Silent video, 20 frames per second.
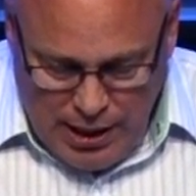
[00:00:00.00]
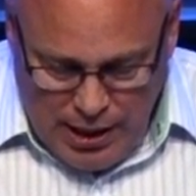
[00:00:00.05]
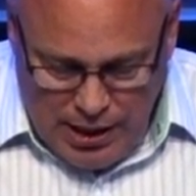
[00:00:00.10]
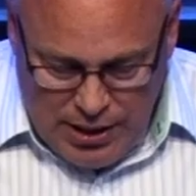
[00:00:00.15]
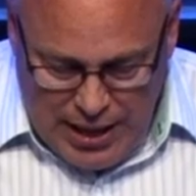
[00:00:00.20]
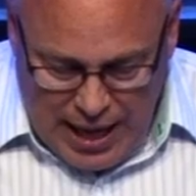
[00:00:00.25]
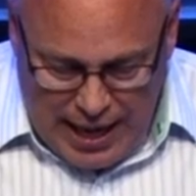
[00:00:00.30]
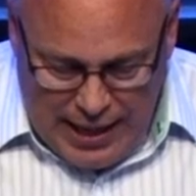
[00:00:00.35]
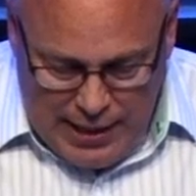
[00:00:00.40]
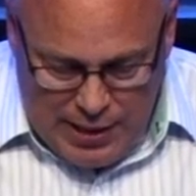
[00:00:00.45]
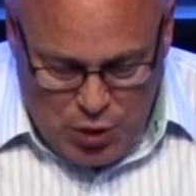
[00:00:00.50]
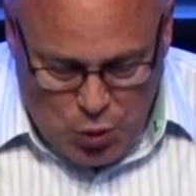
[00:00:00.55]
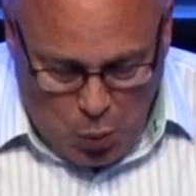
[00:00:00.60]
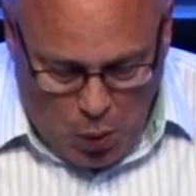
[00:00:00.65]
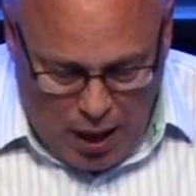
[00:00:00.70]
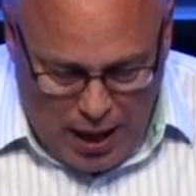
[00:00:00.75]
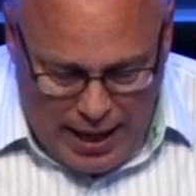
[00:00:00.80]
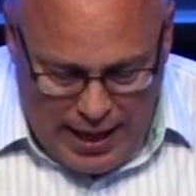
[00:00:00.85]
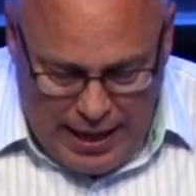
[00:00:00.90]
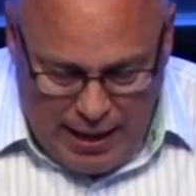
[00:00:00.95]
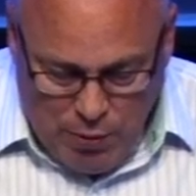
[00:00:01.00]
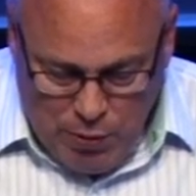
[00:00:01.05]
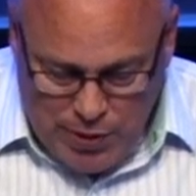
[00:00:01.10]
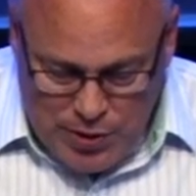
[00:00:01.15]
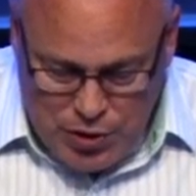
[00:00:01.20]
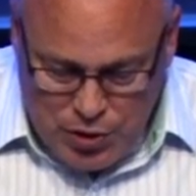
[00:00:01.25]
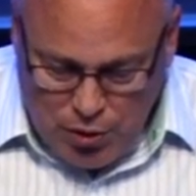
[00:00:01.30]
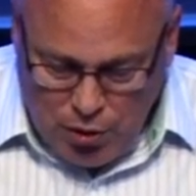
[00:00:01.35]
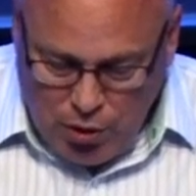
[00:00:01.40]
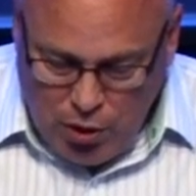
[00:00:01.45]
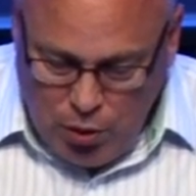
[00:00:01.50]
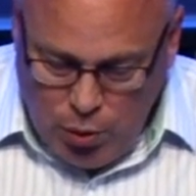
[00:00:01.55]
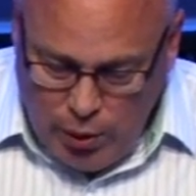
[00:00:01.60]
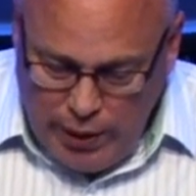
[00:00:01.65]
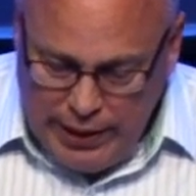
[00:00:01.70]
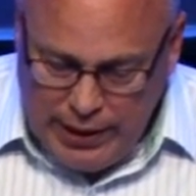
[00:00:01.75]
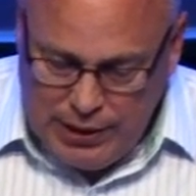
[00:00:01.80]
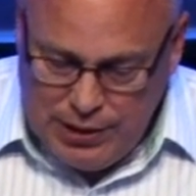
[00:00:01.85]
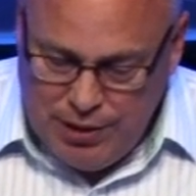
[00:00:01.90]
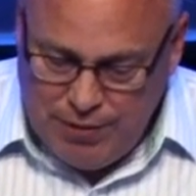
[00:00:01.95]
That is why I was so
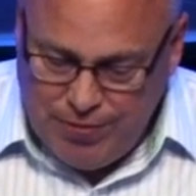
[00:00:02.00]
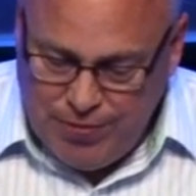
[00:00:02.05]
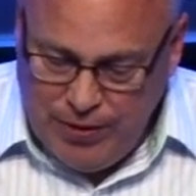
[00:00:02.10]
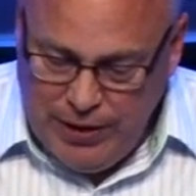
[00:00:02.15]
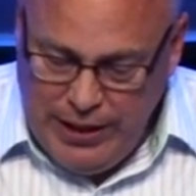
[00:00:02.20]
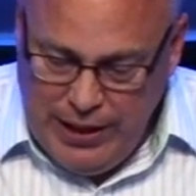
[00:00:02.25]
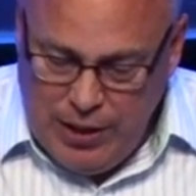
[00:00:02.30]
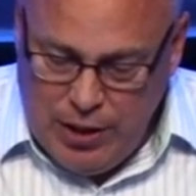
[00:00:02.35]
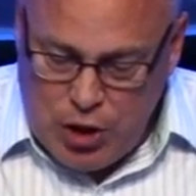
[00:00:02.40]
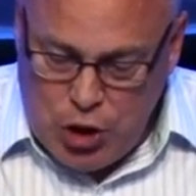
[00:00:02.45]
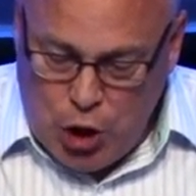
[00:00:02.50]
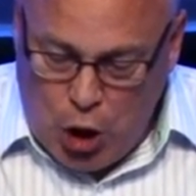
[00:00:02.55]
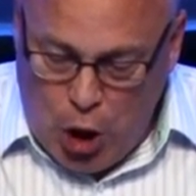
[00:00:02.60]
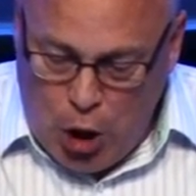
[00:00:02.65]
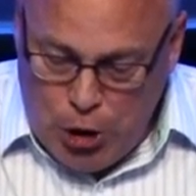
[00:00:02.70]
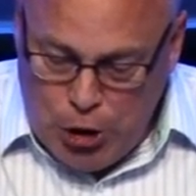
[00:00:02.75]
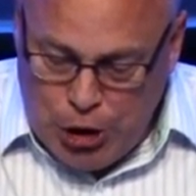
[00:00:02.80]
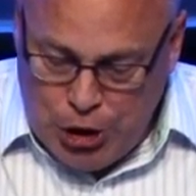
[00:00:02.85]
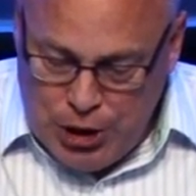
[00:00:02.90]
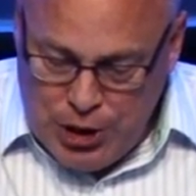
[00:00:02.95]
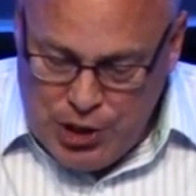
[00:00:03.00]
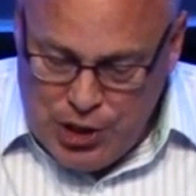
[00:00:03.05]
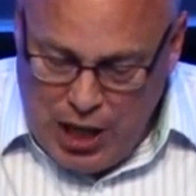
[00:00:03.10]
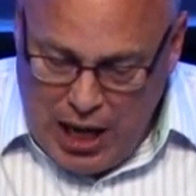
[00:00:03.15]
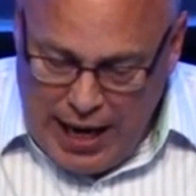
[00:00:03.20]
quick to flee to Tarshish.